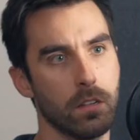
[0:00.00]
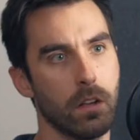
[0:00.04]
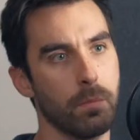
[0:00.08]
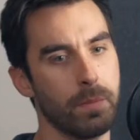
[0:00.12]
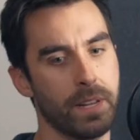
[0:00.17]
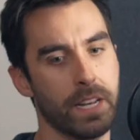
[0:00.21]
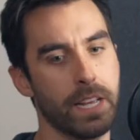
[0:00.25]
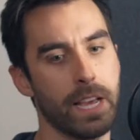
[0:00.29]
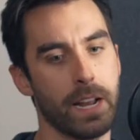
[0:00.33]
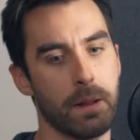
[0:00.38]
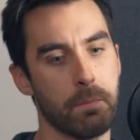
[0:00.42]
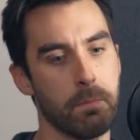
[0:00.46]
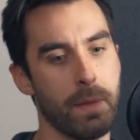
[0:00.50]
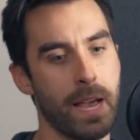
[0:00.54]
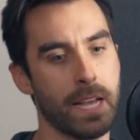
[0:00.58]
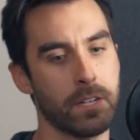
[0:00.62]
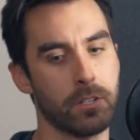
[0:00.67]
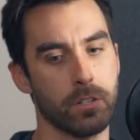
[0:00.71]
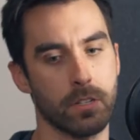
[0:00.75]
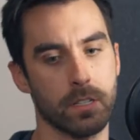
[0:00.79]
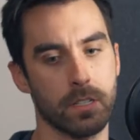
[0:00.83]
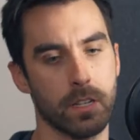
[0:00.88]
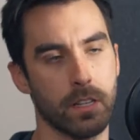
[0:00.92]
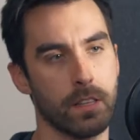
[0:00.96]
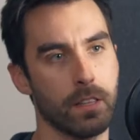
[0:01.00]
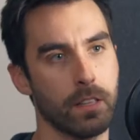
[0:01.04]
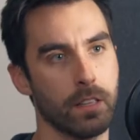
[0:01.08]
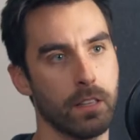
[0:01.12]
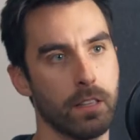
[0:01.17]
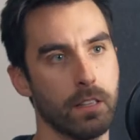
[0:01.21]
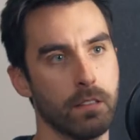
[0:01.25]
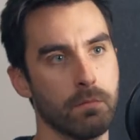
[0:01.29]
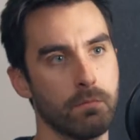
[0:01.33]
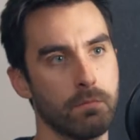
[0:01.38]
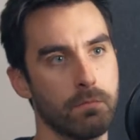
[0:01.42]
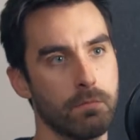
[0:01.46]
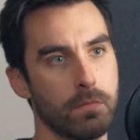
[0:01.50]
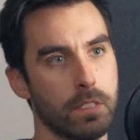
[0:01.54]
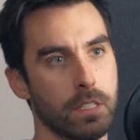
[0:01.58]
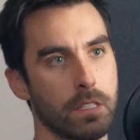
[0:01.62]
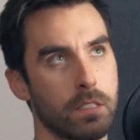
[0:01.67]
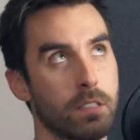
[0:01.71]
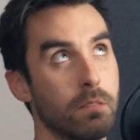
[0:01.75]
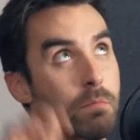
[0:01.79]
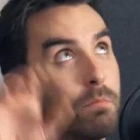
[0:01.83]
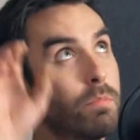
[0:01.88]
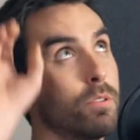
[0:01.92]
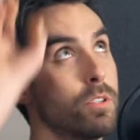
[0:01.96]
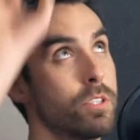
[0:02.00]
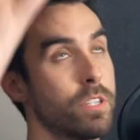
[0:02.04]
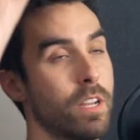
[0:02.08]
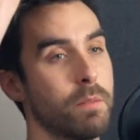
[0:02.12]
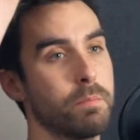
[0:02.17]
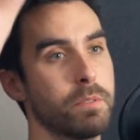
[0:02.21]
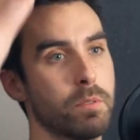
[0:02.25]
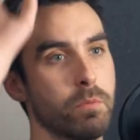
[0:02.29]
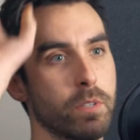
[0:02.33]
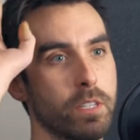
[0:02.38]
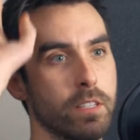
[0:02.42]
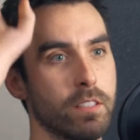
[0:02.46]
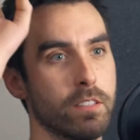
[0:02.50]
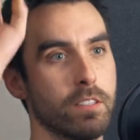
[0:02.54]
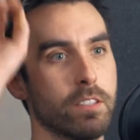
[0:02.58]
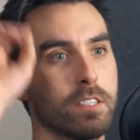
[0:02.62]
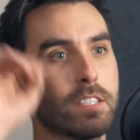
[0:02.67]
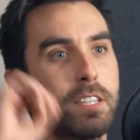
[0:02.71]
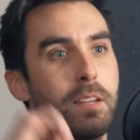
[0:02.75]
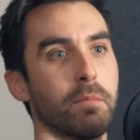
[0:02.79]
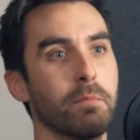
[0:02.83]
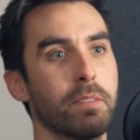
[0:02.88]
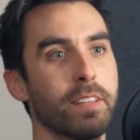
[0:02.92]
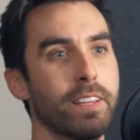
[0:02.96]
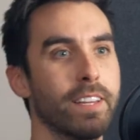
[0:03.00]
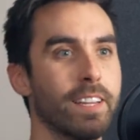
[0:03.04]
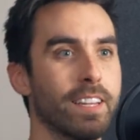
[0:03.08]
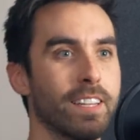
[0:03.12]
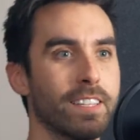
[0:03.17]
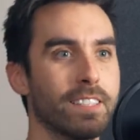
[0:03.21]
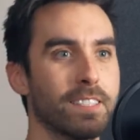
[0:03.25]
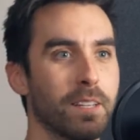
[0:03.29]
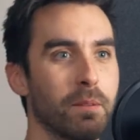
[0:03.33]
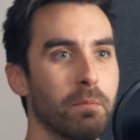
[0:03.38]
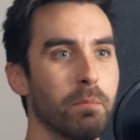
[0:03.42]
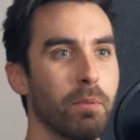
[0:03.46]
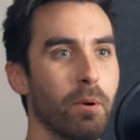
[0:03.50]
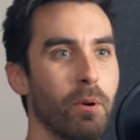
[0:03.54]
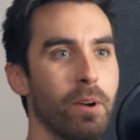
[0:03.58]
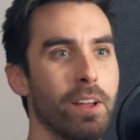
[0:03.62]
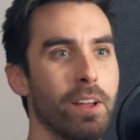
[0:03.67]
I mean, he had a mattress I think he did some push-ups with or something at some point.